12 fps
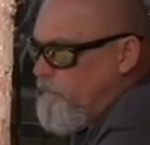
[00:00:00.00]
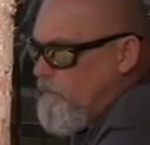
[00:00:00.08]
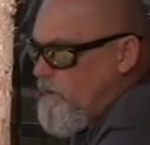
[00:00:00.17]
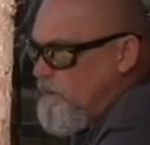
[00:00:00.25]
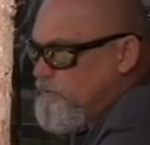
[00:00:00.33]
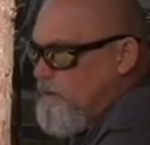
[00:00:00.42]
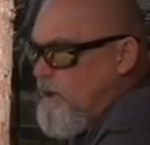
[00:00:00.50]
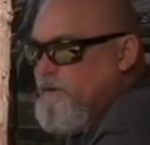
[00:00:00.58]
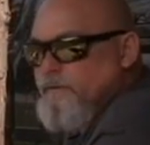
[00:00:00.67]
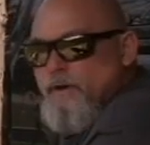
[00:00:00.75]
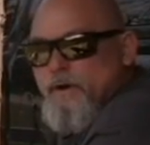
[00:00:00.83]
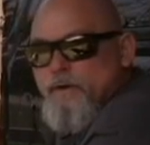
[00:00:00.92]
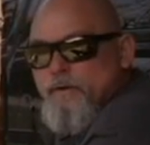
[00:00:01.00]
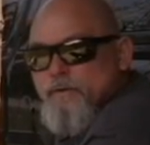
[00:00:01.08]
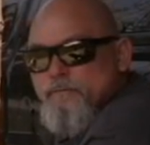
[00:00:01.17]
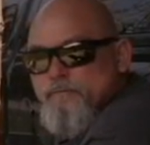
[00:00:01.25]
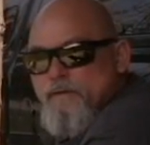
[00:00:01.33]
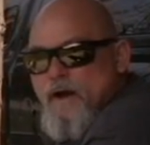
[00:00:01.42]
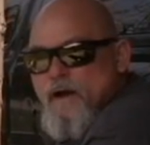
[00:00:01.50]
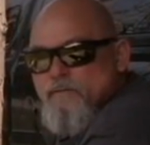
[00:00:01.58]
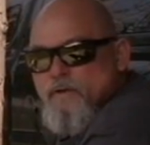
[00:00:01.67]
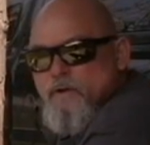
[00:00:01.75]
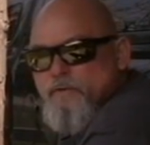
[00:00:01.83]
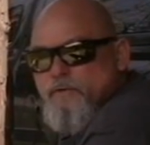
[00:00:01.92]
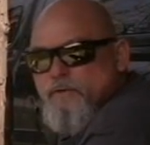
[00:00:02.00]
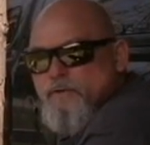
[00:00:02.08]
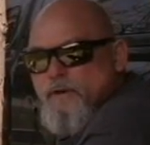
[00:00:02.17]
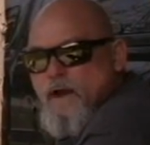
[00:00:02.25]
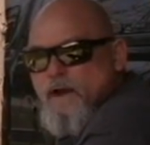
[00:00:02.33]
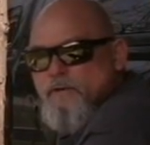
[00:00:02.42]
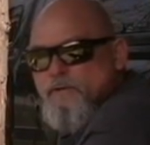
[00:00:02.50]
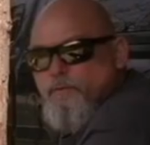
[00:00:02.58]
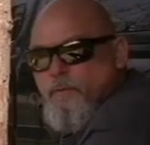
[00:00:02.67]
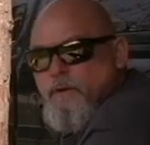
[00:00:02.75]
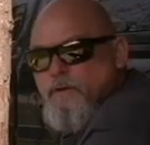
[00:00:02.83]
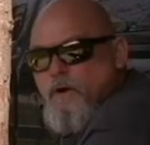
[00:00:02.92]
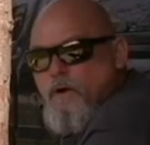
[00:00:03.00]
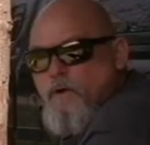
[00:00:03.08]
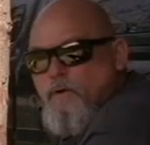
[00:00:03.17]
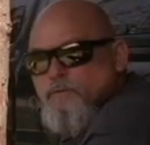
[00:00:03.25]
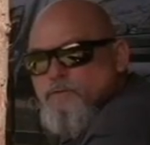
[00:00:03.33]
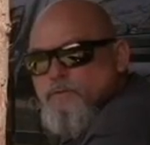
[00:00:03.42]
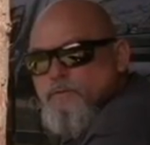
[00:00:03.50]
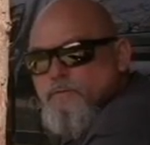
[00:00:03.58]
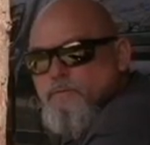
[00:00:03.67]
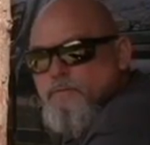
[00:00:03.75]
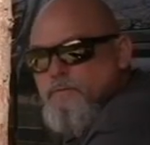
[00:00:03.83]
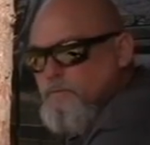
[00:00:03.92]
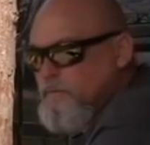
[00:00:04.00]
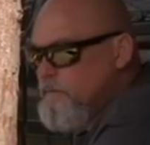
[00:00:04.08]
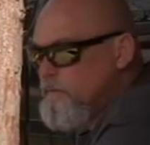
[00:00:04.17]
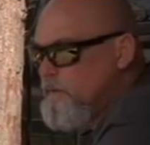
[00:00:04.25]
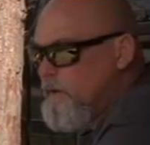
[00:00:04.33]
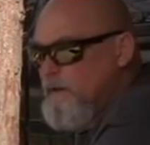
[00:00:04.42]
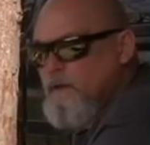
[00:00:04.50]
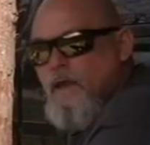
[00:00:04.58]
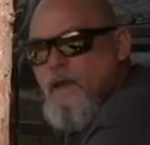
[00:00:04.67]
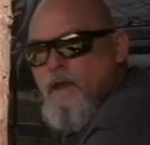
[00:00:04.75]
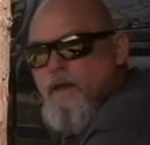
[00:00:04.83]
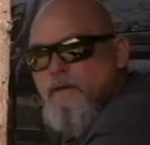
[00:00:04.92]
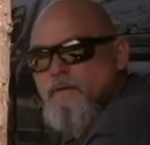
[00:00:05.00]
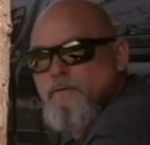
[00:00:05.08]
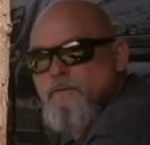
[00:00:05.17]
I shot a deer at 593 yards in the head